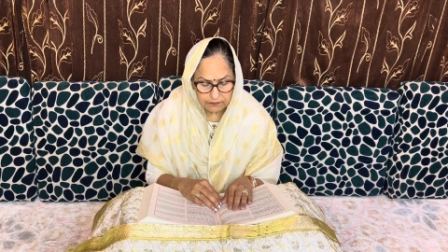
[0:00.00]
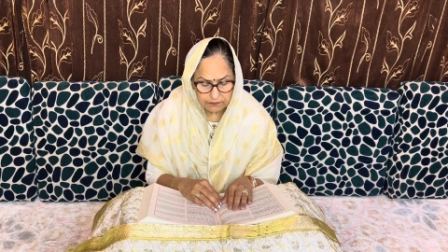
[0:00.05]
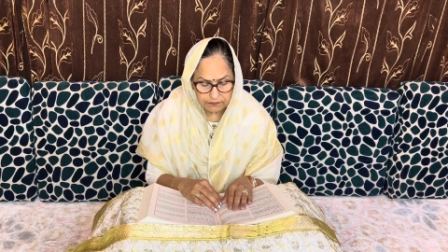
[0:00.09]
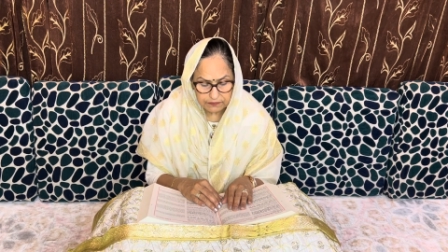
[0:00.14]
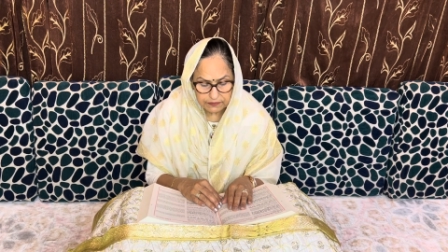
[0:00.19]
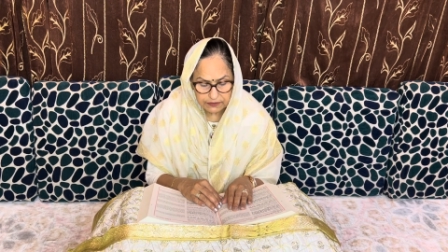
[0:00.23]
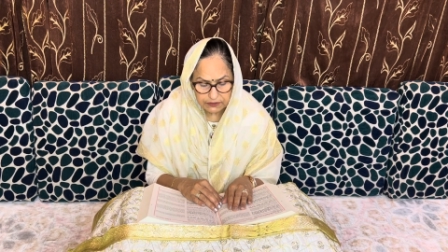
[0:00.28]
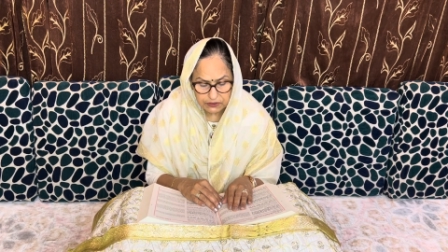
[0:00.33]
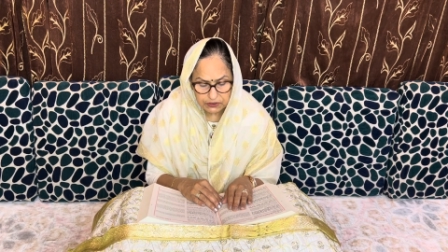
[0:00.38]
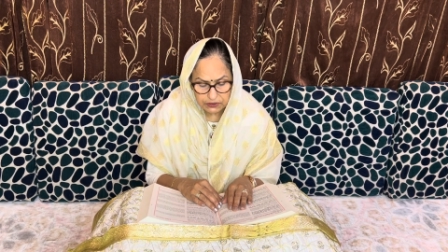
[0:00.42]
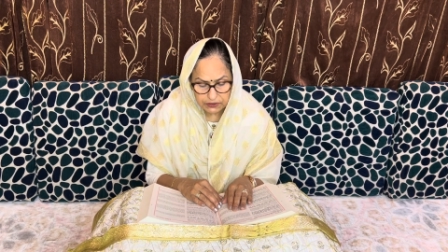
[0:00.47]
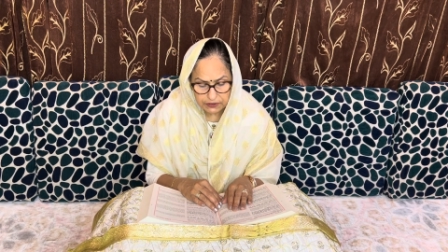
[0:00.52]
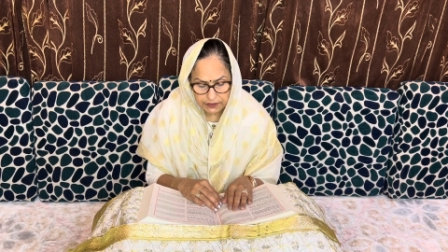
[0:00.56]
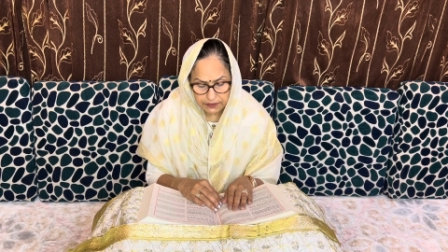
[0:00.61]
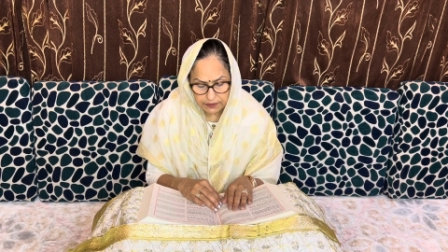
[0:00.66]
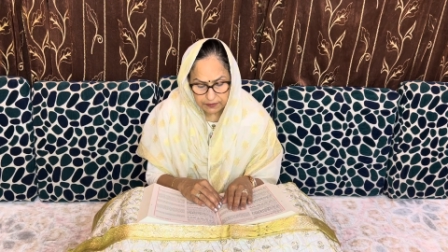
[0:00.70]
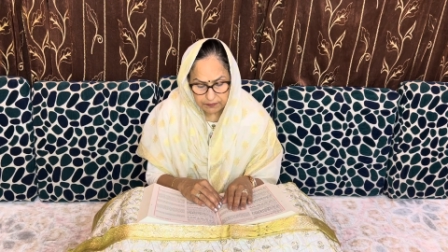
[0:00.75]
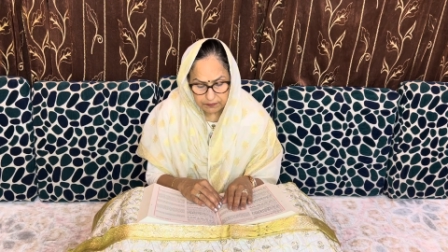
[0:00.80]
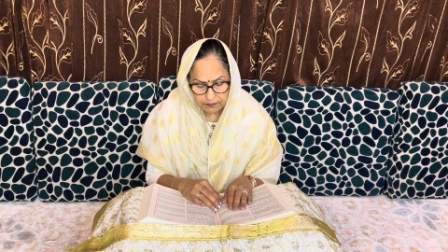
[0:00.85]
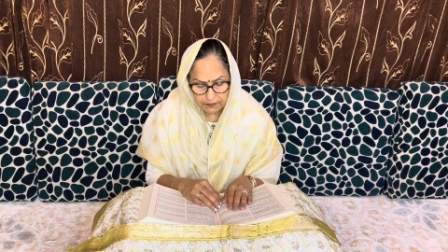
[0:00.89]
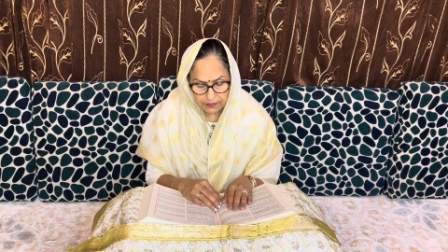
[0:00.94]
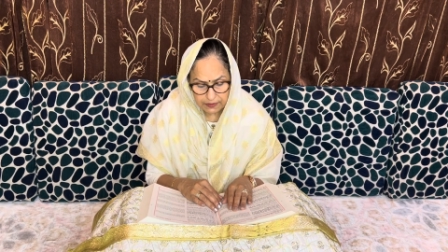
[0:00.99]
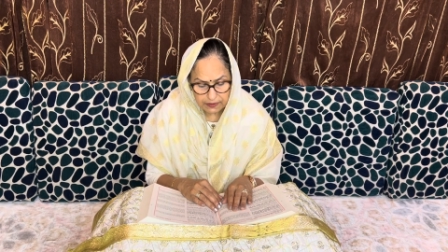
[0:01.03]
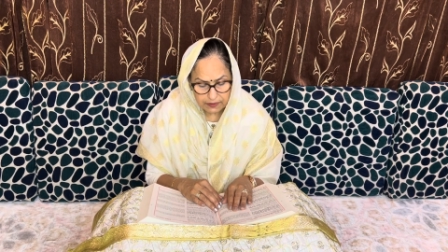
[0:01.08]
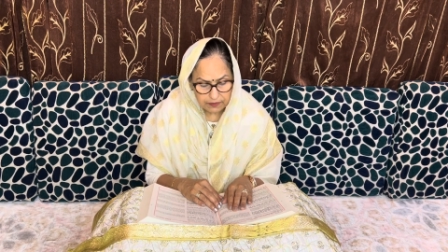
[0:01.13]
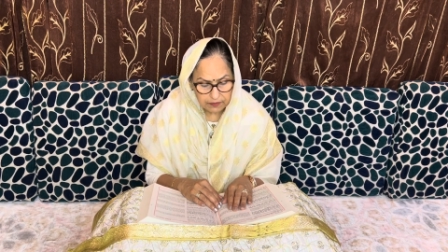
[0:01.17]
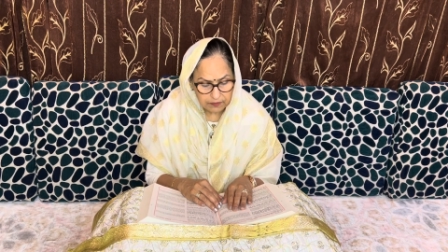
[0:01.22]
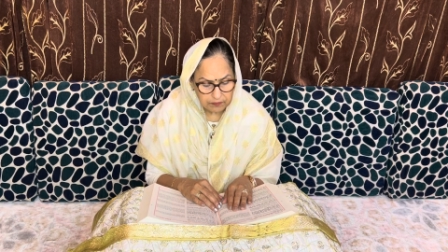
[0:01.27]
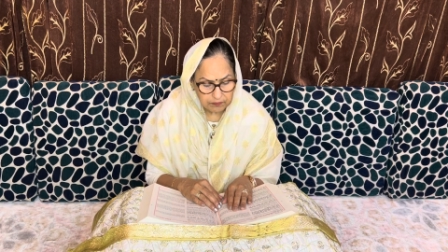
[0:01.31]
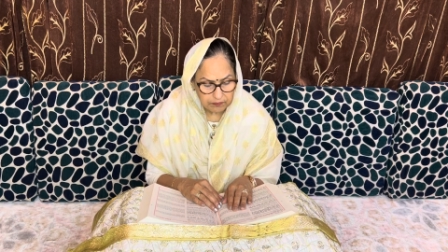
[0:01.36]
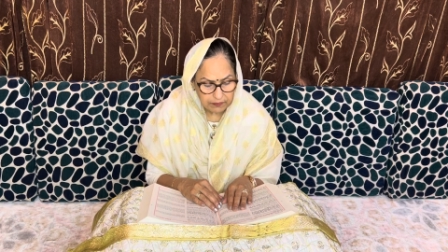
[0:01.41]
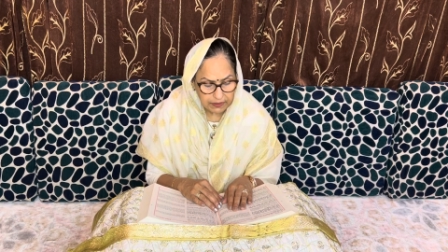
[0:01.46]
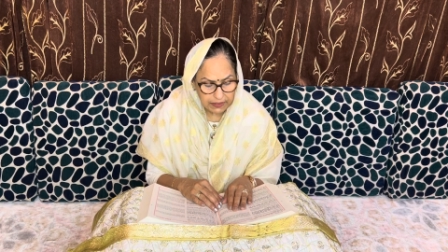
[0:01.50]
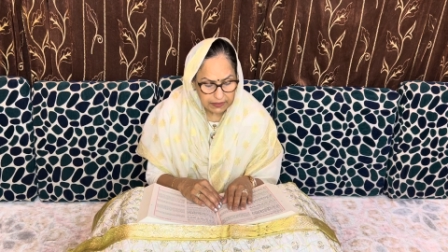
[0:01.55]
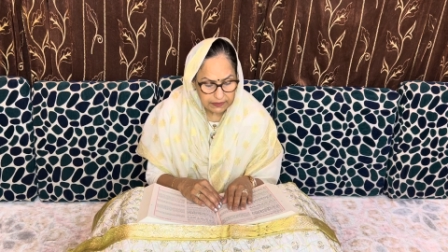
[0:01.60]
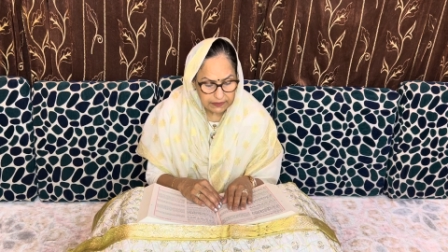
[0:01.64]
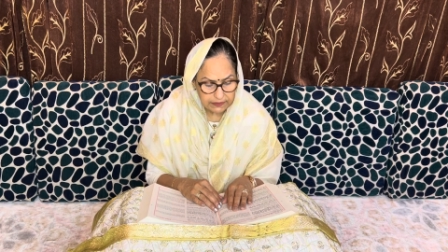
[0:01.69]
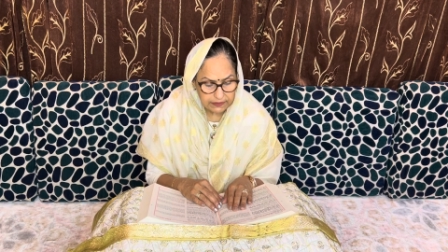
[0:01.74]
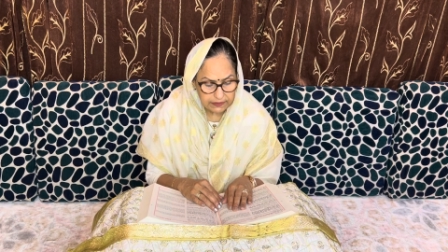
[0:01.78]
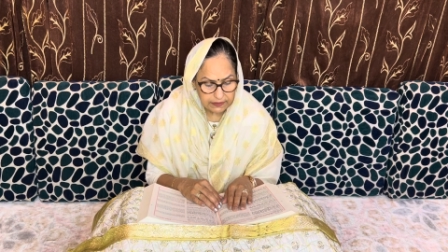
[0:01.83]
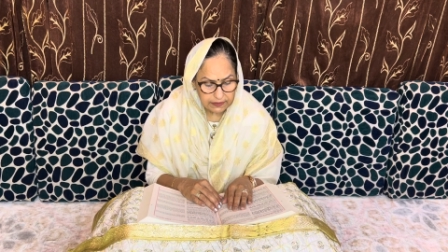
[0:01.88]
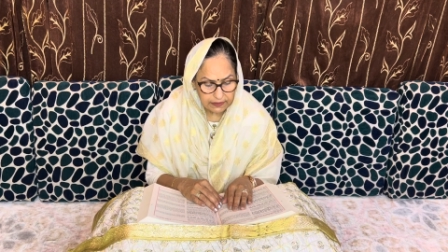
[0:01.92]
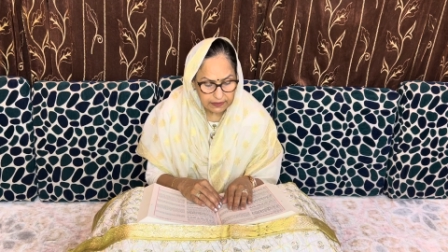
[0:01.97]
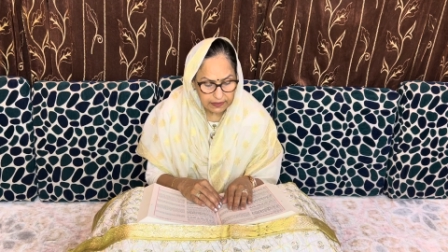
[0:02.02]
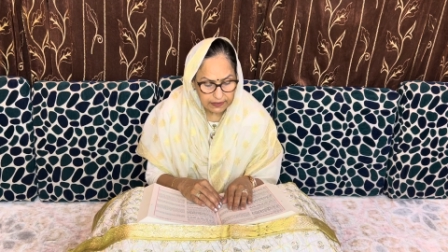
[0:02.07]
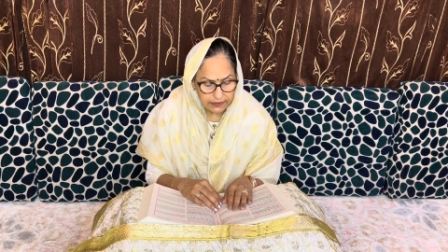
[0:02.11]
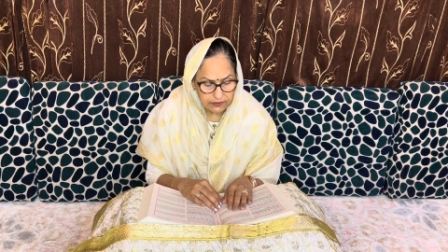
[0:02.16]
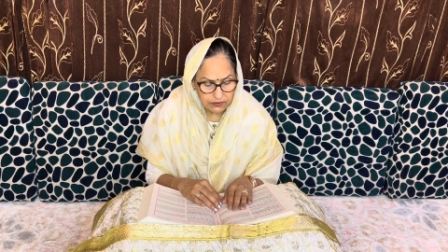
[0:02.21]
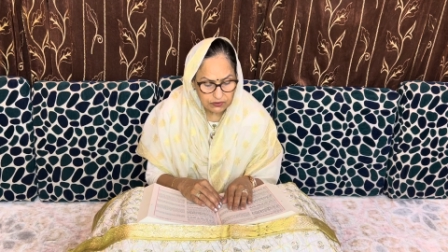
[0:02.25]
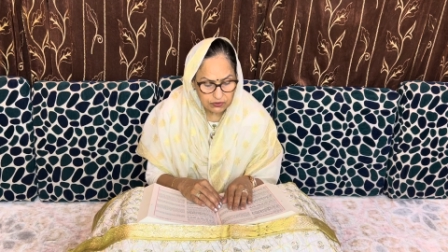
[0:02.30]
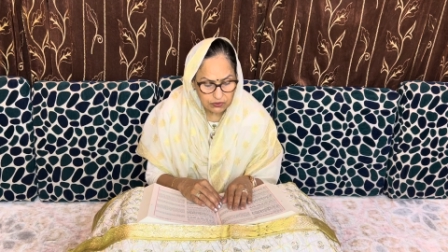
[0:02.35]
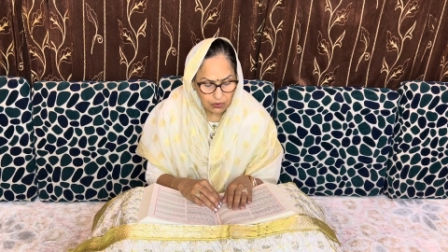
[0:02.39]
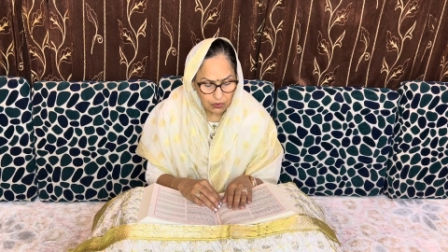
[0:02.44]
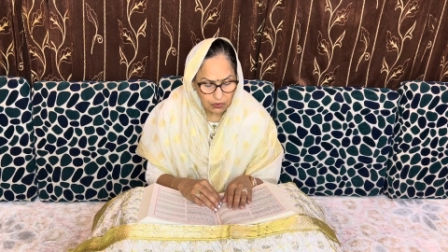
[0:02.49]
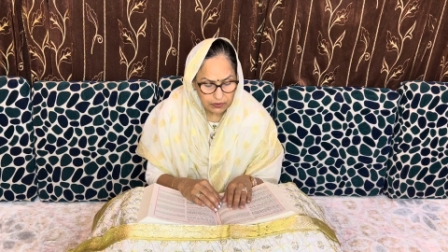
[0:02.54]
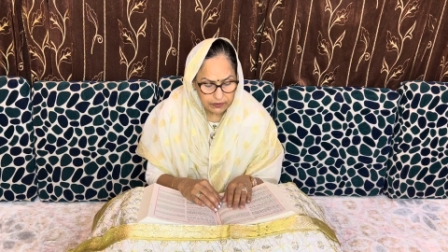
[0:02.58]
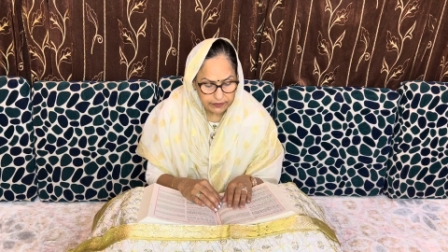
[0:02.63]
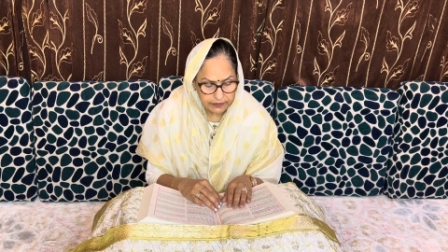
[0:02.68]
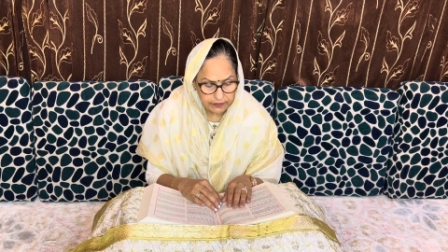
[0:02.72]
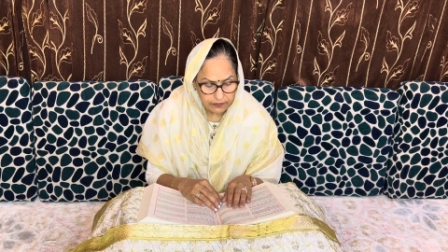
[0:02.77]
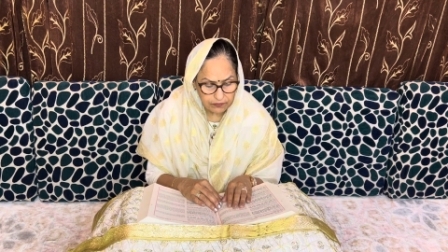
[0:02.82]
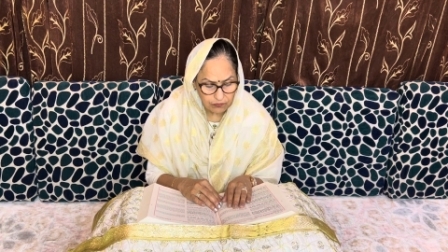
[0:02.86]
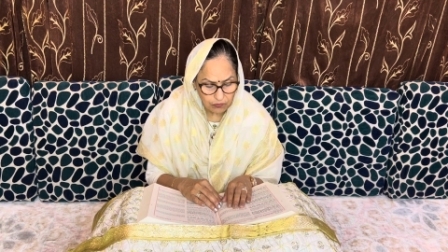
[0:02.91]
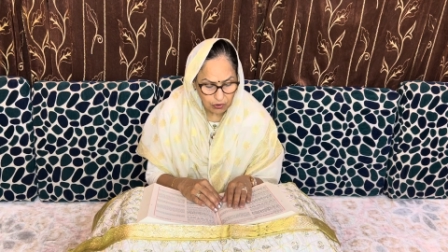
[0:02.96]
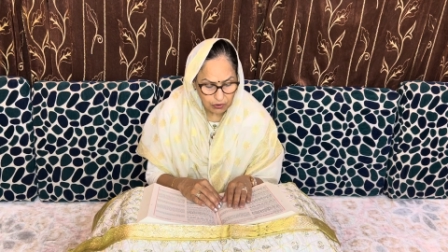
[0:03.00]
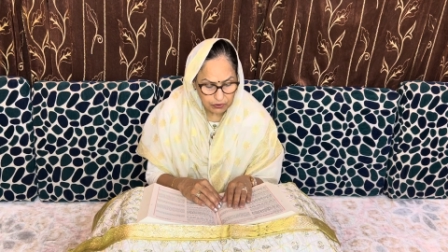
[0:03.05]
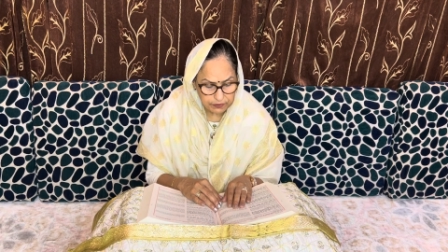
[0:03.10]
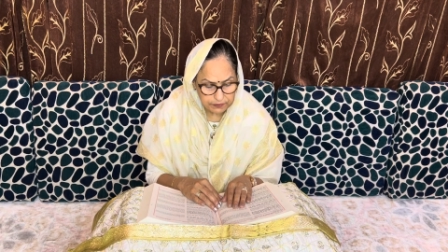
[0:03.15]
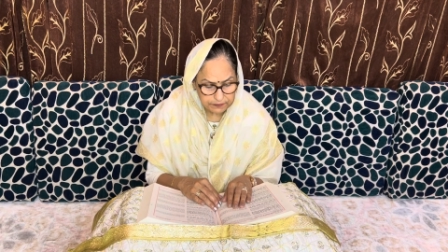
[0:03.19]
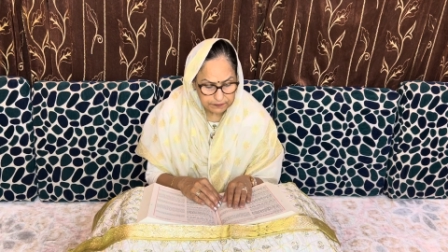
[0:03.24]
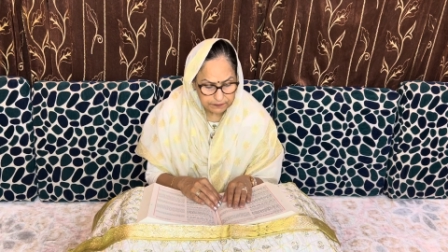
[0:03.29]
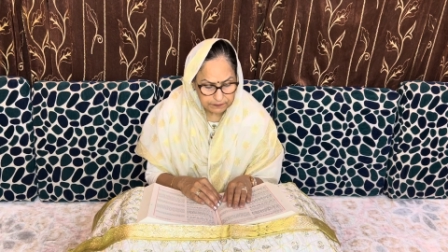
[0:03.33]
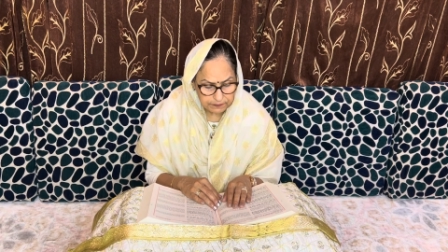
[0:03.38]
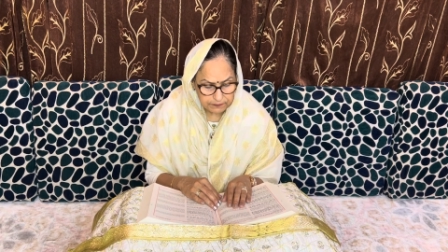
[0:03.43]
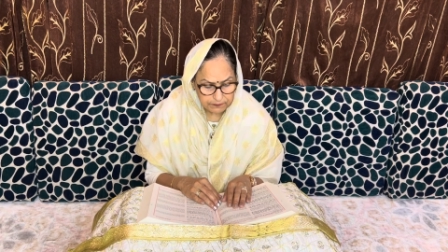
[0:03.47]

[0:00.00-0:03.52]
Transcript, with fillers: with shame, melt like salt in water.